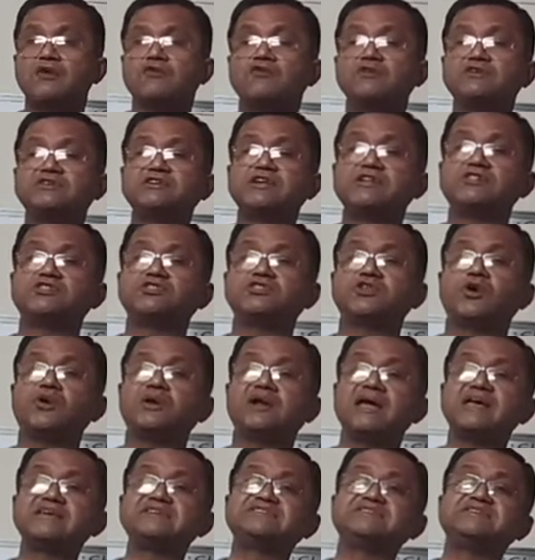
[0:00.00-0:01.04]
which is known
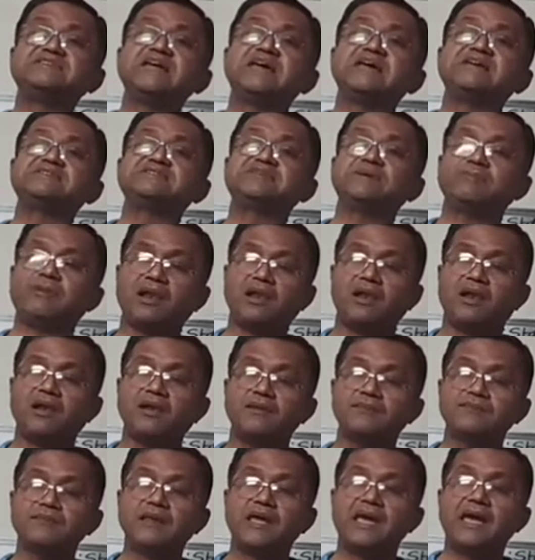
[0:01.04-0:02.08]
as decibel,
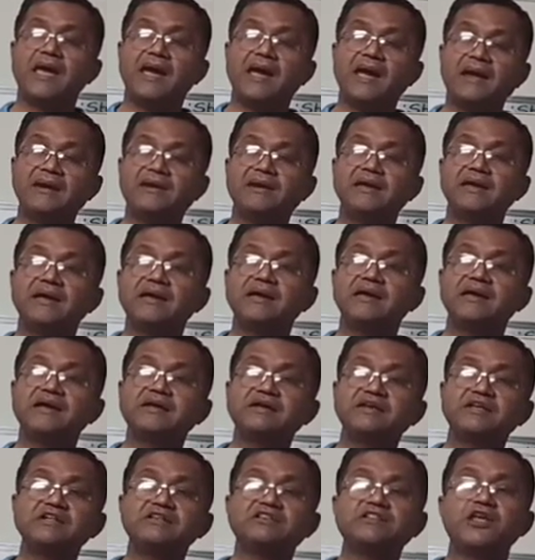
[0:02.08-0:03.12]
and
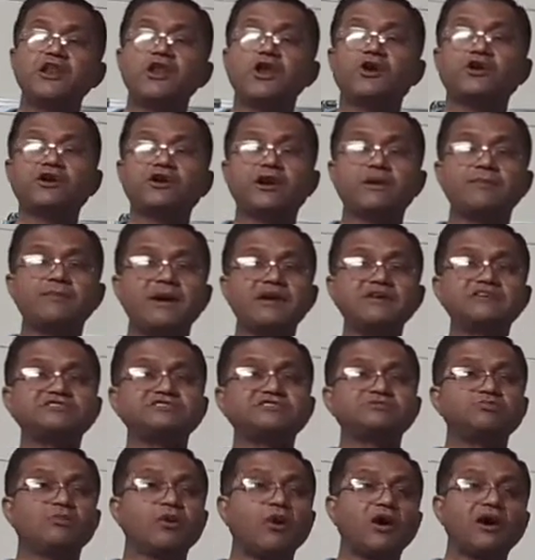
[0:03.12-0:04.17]
it is denoted by
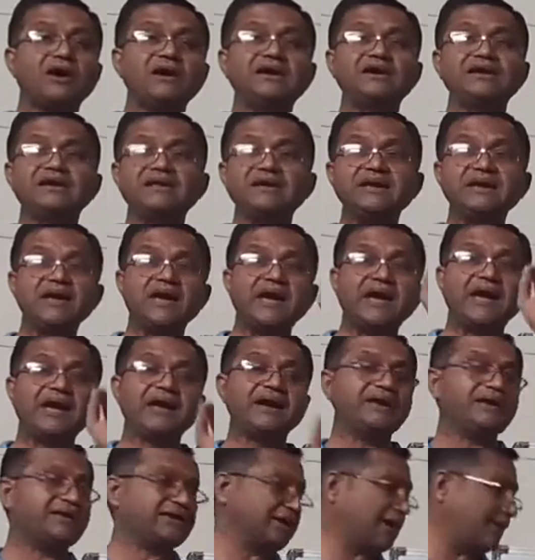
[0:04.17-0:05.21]
small d
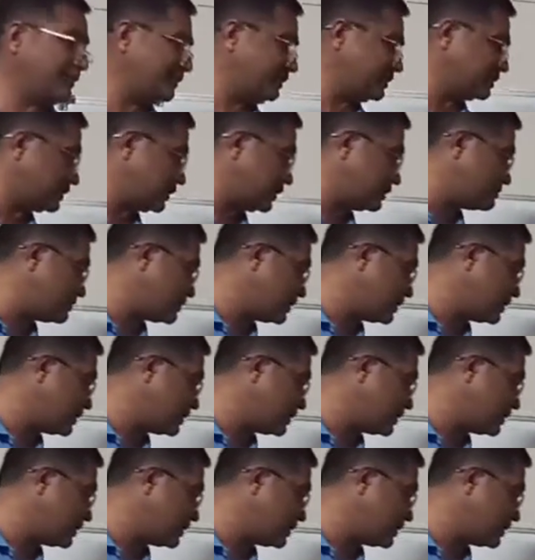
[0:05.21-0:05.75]
and capital